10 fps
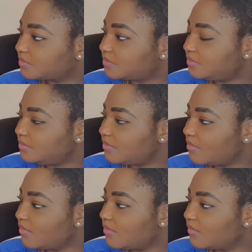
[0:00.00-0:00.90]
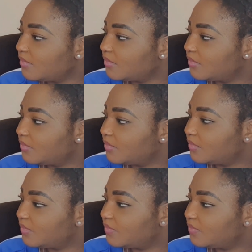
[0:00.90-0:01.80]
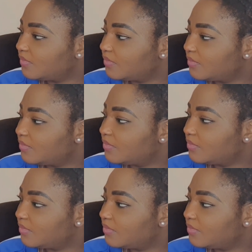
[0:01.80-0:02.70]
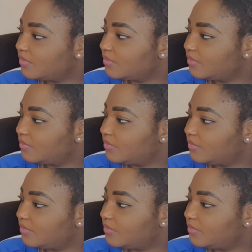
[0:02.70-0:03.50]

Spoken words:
(silent)